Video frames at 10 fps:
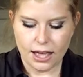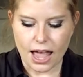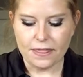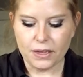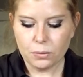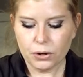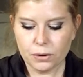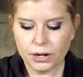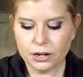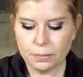And then we're
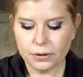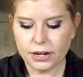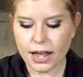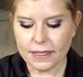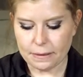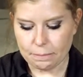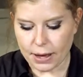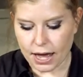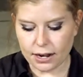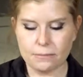going to put it at the
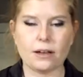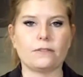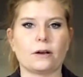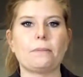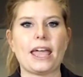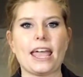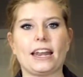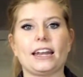bottom of our pan.